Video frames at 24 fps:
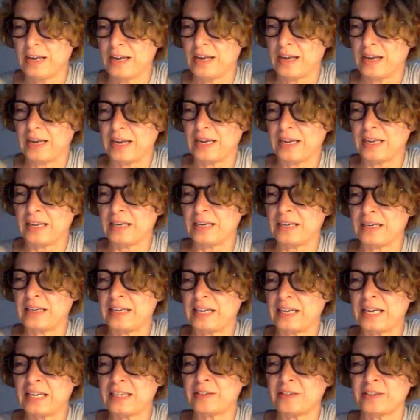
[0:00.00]
And
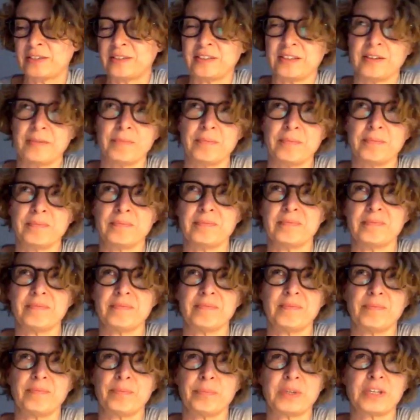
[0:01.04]
that,
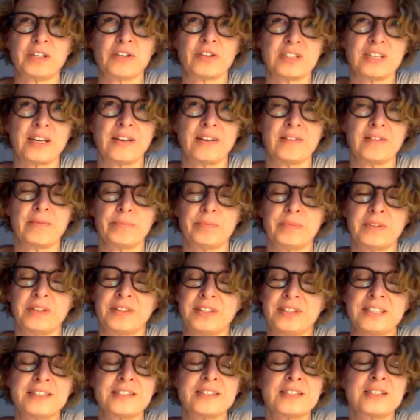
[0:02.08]

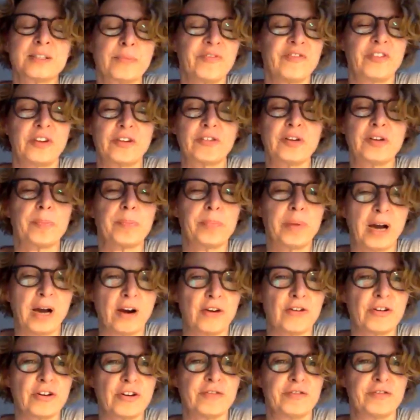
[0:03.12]
this is a very
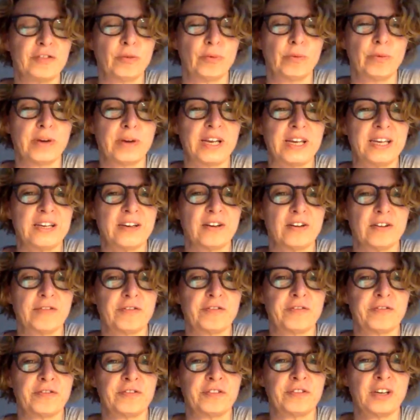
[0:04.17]
powerful way of
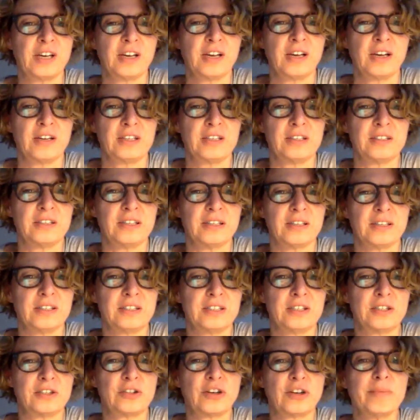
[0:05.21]

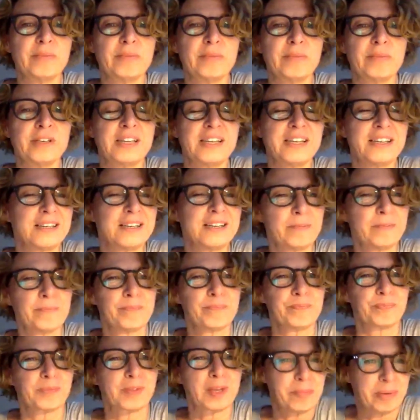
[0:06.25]
determining
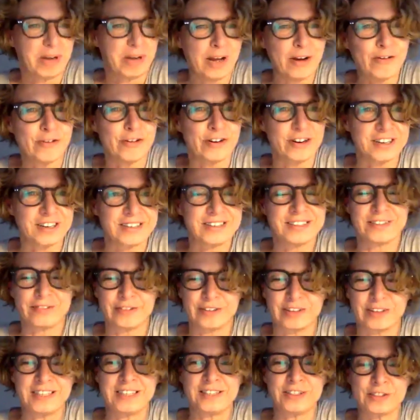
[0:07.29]
power,
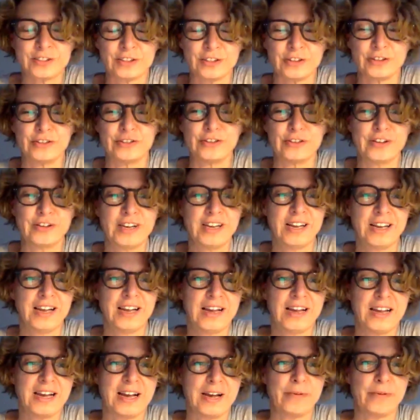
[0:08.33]
right? So
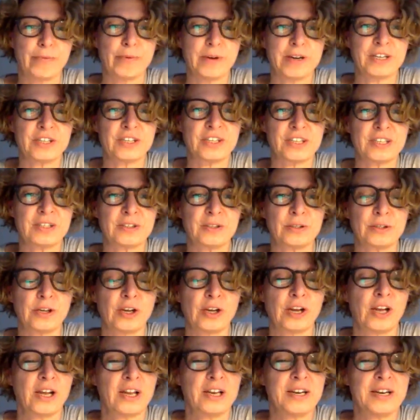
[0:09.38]
I wondered,
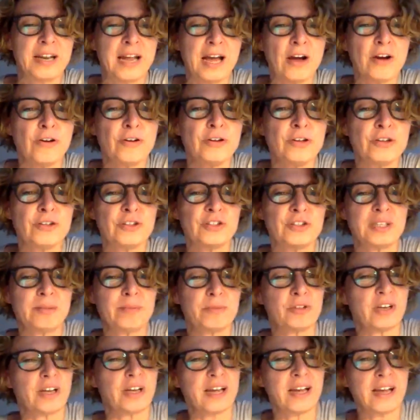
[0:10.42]
now you seem
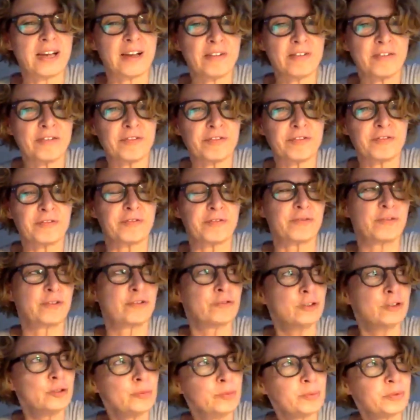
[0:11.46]
to have
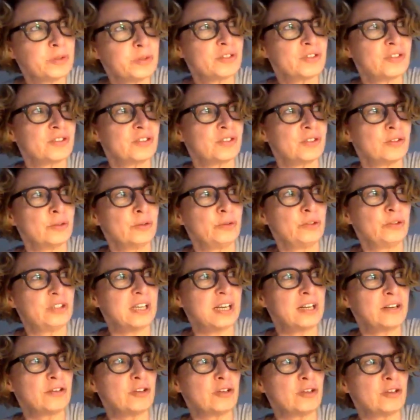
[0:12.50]
groups who
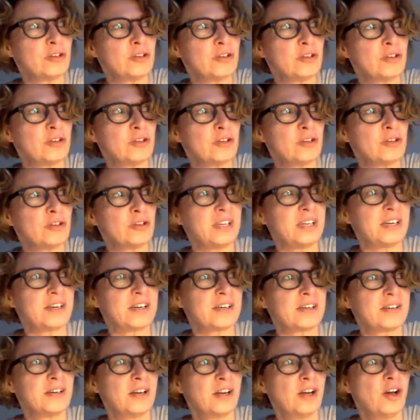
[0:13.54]
tell you about
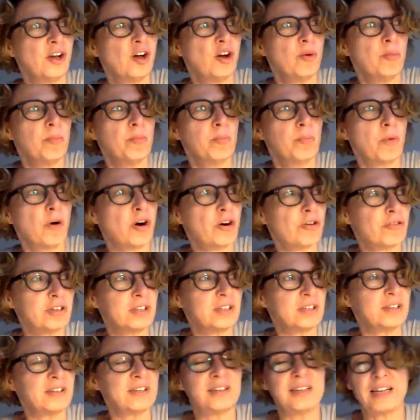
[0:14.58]
their
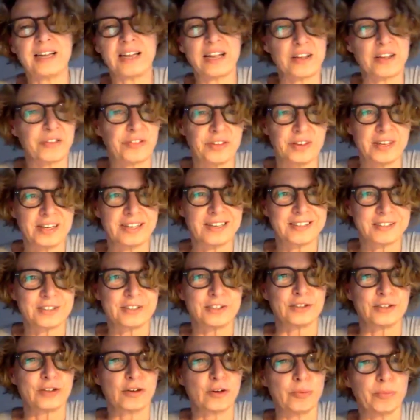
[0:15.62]
moral ethics,
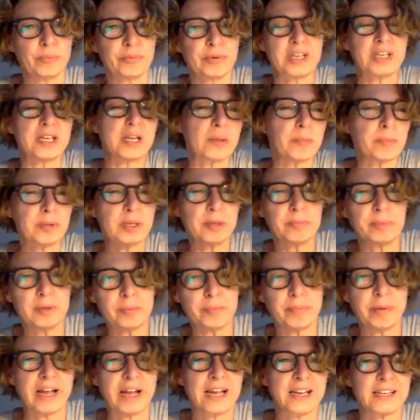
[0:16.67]
you know, bringing people
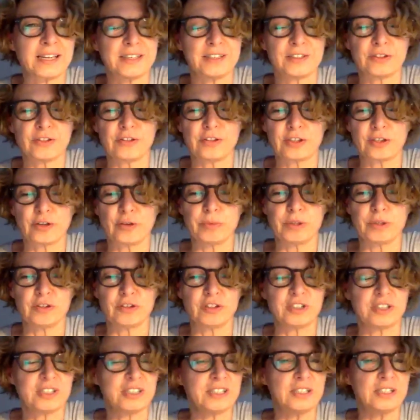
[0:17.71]
back into the
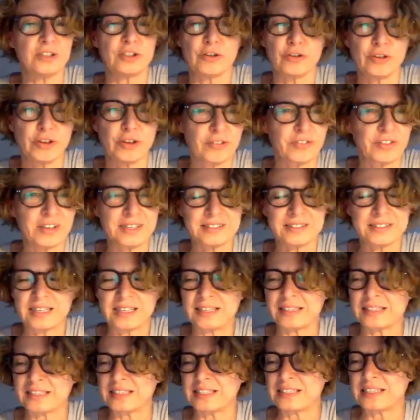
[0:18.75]
community, doing things
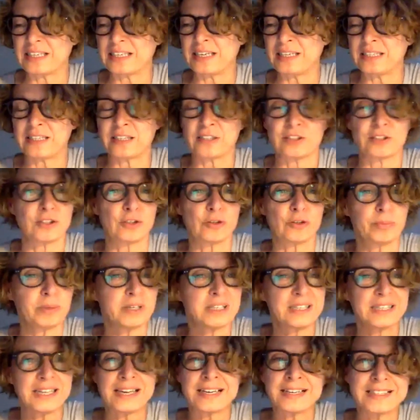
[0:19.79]
that the state doesn't do,
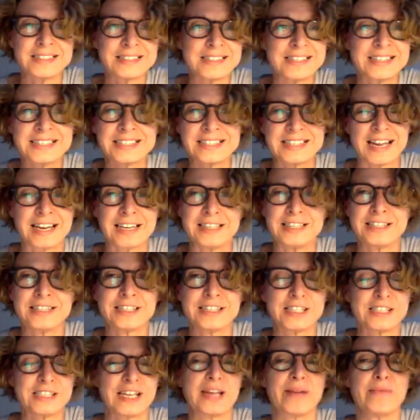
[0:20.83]
but that is exactly
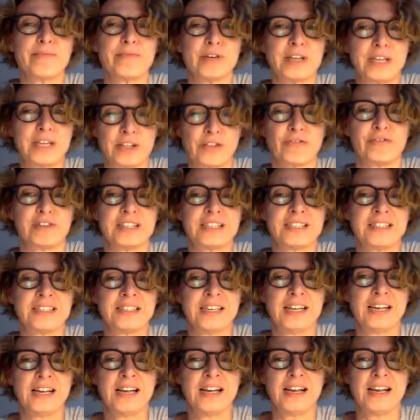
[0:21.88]
the same rhetoric
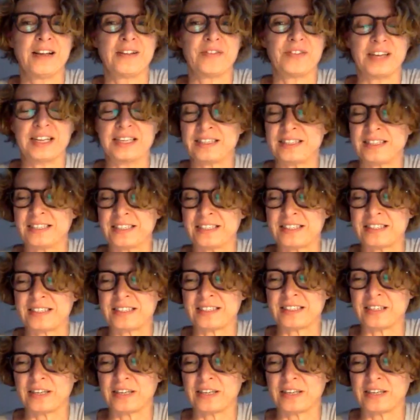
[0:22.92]
that this,